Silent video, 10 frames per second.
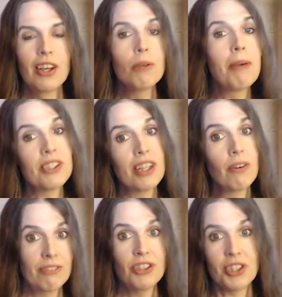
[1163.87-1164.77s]
you
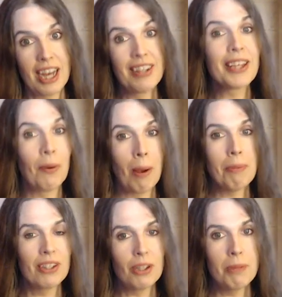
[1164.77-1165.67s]
basically just kind of like go up
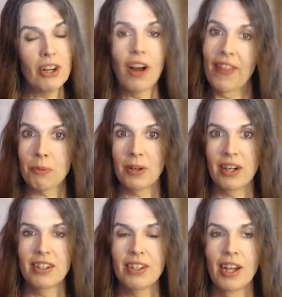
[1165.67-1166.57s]
a little bit on that
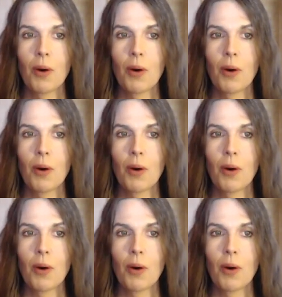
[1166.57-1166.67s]
word.